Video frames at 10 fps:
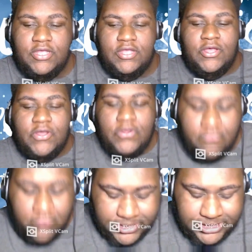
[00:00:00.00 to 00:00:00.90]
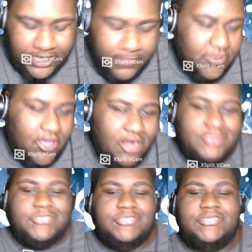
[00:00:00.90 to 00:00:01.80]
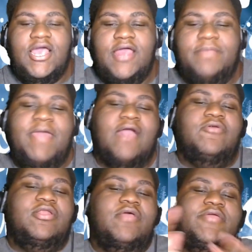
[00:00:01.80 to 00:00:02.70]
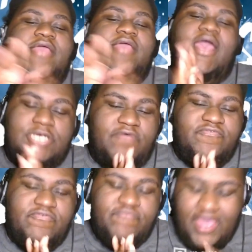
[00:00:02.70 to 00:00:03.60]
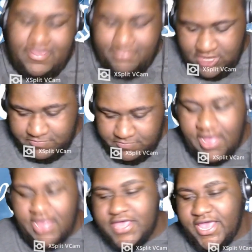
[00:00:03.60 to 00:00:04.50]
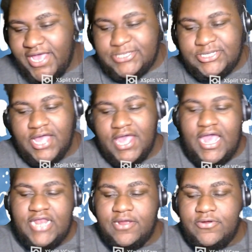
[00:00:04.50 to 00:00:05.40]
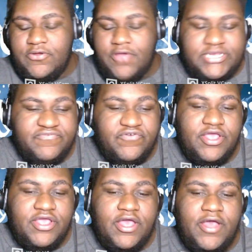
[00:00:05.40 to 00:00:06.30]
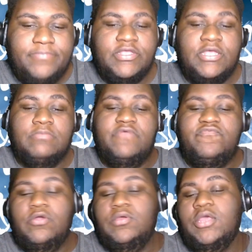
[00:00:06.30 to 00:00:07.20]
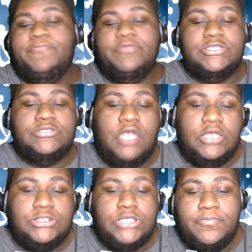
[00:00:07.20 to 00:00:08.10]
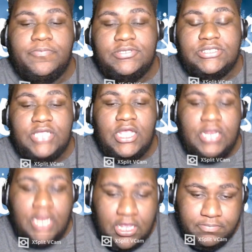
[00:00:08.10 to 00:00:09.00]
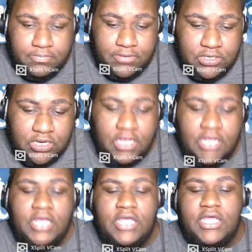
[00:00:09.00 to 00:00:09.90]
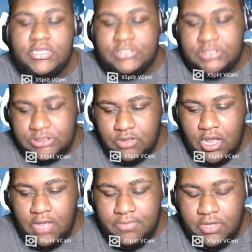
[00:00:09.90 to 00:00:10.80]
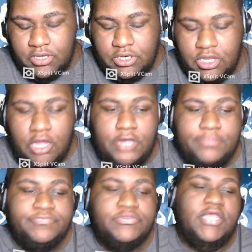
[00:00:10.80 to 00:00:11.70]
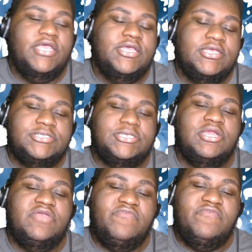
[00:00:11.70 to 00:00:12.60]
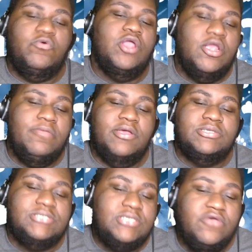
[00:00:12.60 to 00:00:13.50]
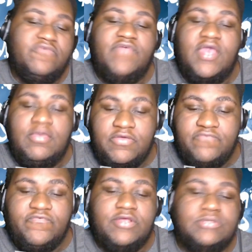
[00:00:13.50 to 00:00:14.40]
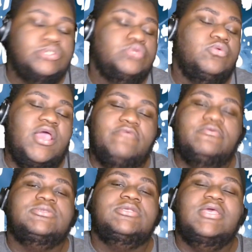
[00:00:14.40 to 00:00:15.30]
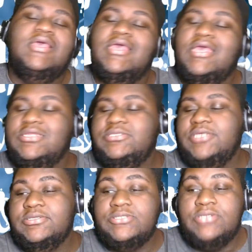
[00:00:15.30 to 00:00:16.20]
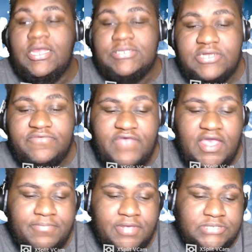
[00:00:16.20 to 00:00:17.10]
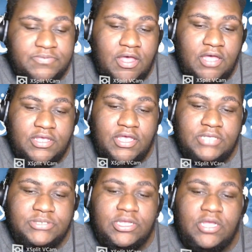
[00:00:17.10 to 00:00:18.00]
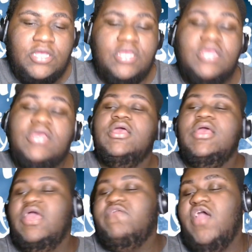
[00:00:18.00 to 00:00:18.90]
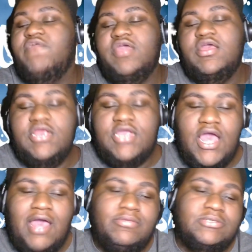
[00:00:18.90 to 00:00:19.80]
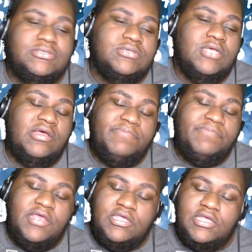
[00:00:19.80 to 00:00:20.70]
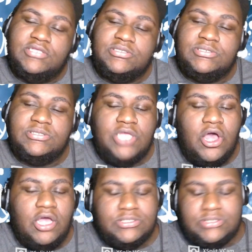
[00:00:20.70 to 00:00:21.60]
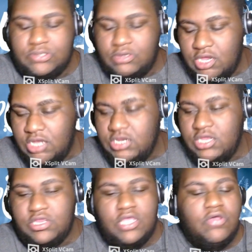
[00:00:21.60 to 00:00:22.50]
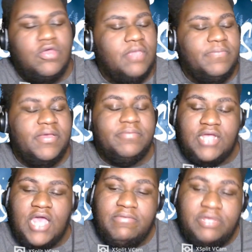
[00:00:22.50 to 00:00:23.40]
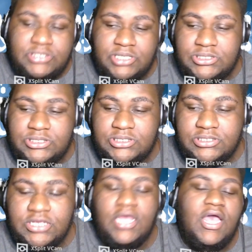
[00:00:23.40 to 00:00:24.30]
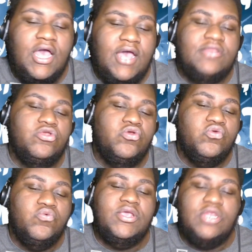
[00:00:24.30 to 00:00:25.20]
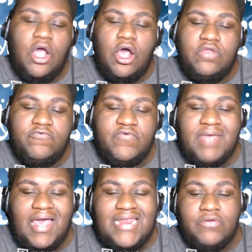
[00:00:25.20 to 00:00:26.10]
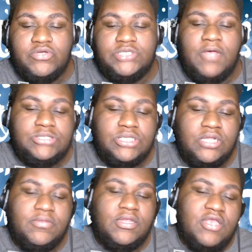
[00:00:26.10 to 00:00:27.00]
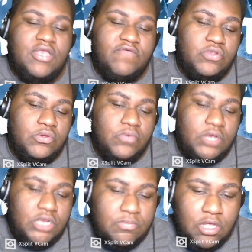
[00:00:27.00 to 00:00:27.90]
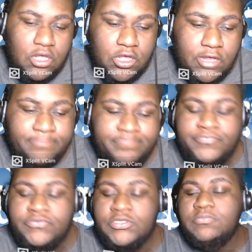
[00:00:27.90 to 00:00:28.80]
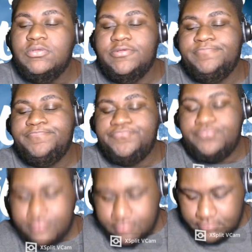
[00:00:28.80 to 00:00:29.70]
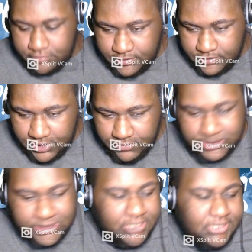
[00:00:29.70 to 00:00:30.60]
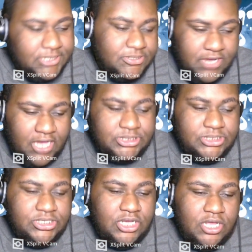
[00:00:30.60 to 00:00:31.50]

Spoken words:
What's up, y'all? This is Cy back with another reaction, y'all, from the FATMANS podcast. Y'all, I got another reaction for y'all. Before we get to this reaction, y'all, please hit that like button and subscribe button, y'all. And share this video with everybody. See your family, friends, whoever you see. And tell us, subscribe to the FATMANS podcast, y'all. If you have any comments, opinions, thoughts, or anything, go ahead and pop in the comment section. I do read all of them. I'm not responsible, but I definitely do read them, y'all. But let's get into this reaction, y'all.